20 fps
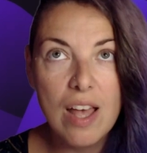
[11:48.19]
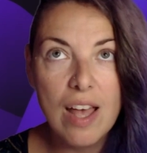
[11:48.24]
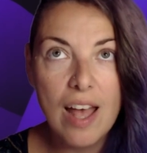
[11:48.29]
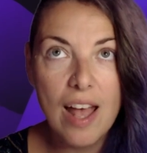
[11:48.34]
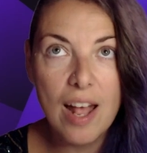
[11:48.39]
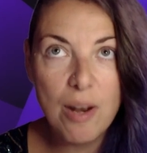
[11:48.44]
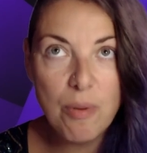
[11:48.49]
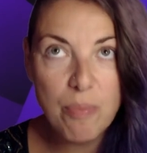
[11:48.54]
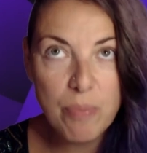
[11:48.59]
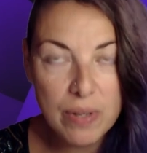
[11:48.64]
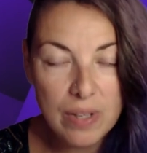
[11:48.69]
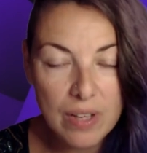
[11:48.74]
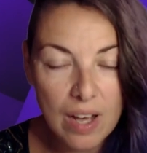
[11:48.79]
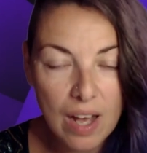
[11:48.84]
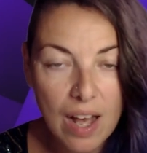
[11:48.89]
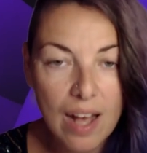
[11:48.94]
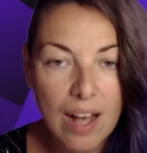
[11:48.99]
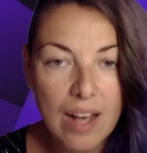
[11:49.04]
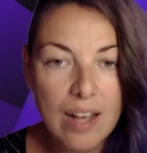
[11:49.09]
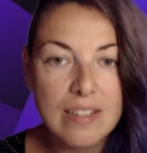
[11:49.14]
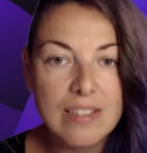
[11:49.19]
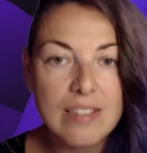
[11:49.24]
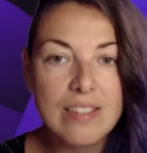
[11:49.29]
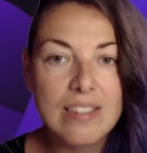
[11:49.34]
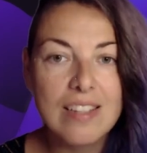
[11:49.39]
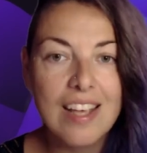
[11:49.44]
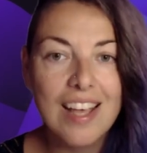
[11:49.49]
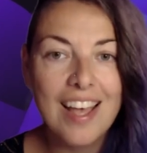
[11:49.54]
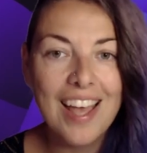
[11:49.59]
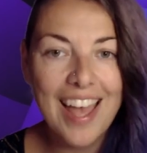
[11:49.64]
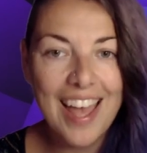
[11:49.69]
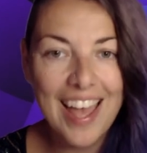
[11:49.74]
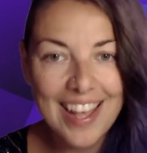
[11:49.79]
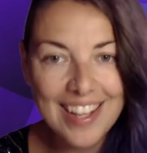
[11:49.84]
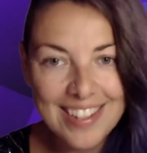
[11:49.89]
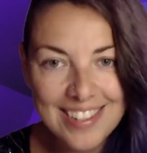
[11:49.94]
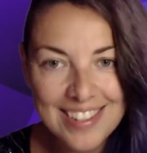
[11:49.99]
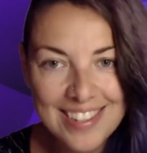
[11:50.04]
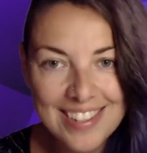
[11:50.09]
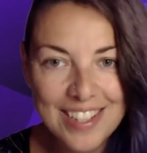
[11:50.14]
helping us
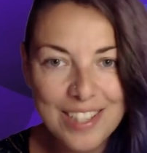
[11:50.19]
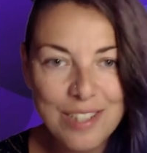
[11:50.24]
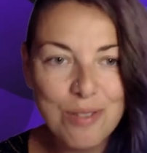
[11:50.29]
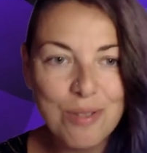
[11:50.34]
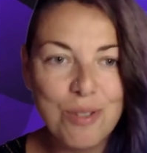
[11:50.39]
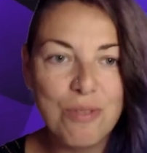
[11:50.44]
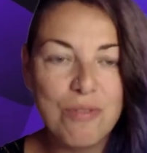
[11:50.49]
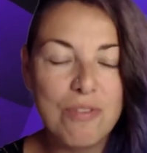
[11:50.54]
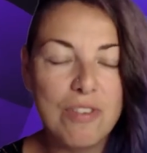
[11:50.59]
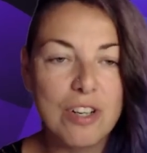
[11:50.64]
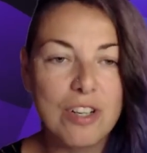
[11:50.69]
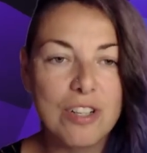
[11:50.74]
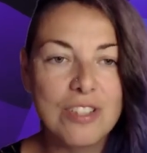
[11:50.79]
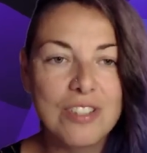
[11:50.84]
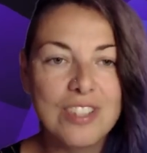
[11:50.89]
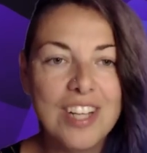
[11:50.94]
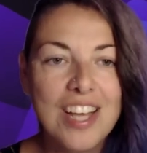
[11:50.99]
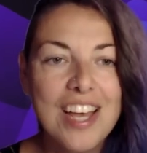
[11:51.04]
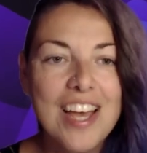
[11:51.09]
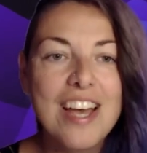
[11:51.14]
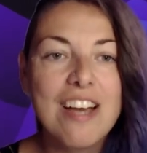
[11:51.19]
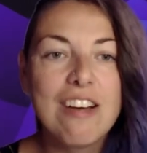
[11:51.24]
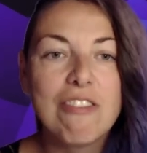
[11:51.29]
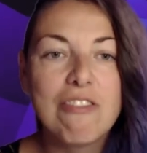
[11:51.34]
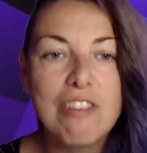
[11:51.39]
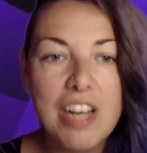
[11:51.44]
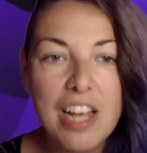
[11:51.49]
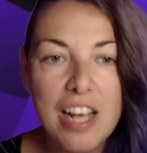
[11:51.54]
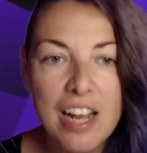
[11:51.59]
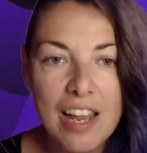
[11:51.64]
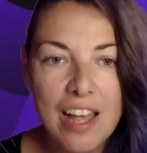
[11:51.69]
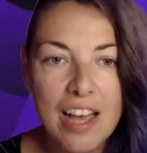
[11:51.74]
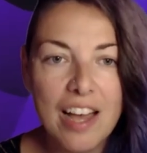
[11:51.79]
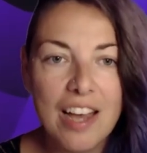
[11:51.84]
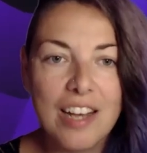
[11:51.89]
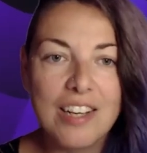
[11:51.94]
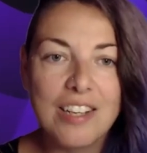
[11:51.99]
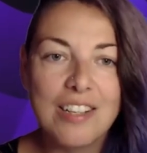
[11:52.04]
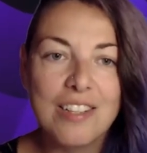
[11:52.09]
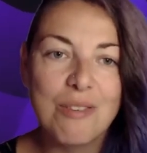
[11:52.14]
and the universe
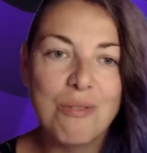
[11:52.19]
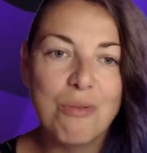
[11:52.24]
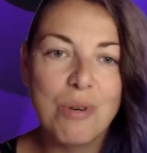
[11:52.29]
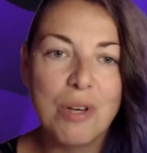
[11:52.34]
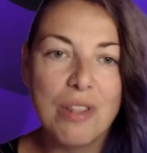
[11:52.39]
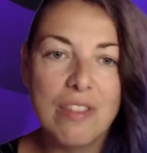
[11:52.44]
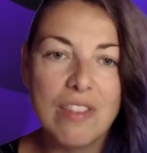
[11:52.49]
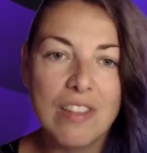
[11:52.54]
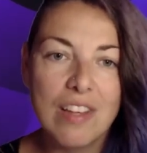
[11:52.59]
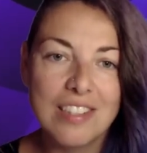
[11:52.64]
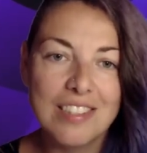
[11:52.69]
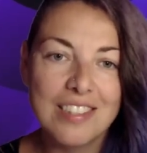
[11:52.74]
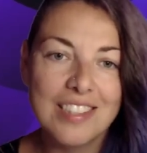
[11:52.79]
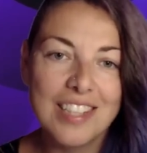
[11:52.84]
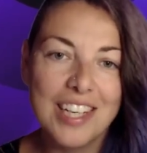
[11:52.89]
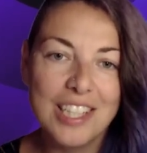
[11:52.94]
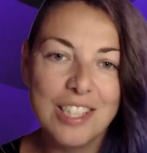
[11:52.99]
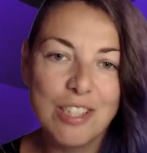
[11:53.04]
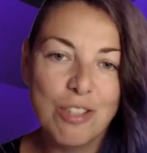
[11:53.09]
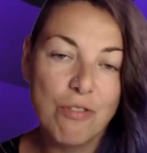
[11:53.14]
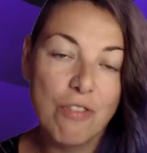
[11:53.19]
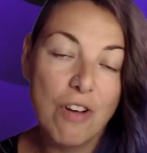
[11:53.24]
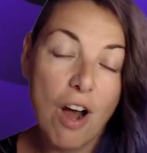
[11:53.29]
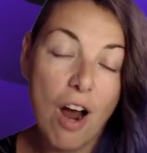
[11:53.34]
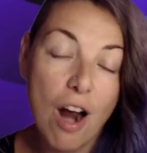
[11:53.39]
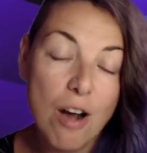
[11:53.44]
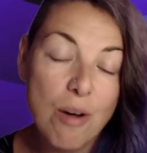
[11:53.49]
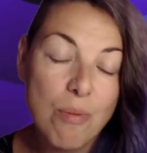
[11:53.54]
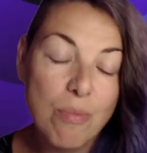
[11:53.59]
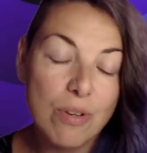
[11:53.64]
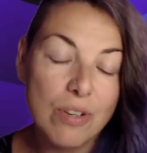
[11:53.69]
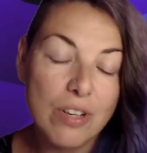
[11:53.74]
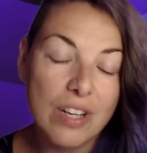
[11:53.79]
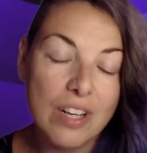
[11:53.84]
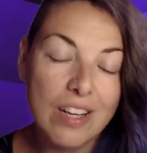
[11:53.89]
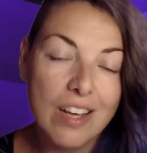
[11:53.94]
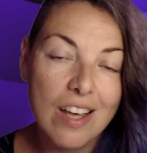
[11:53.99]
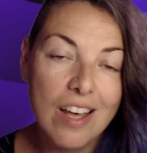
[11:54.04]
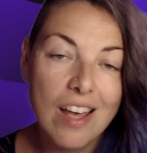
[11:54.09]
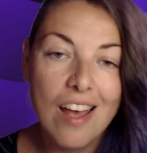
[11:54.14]
realign with a state of
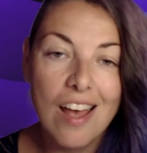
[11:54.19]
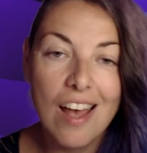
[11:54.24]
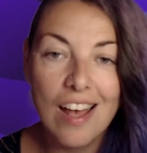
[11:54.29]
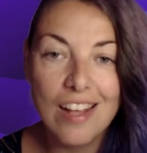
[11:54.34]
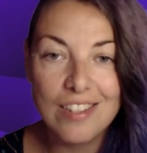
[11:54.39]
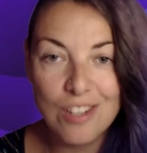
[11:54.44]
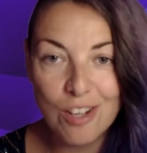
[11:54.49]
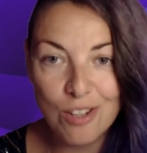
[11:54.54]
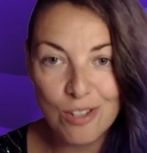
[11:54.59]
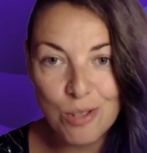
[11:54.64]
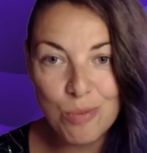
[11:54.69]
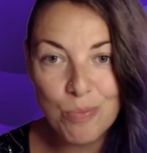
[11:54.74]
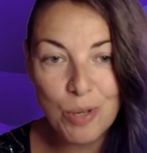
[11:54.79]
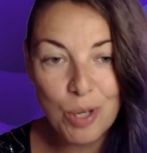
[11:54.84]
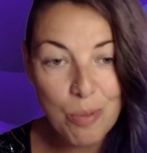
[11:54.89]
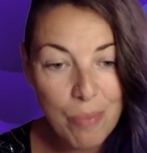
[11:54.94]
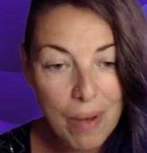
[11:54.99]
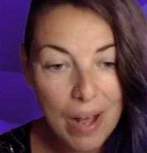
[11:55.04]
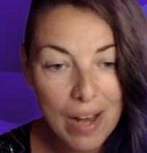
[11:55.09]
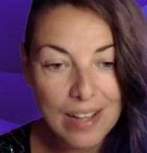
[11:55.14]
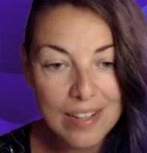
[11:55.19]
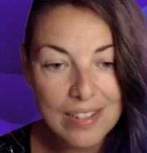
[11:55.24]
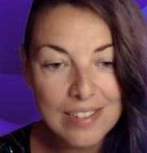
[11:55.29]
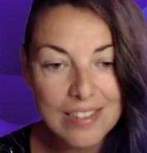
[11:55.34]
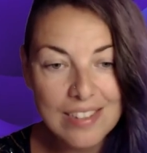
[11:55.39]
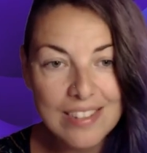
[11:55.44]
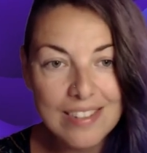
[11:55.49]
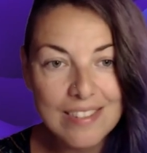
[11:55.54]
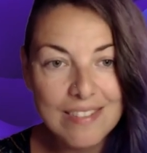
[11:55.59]
harmony and cosmic balance.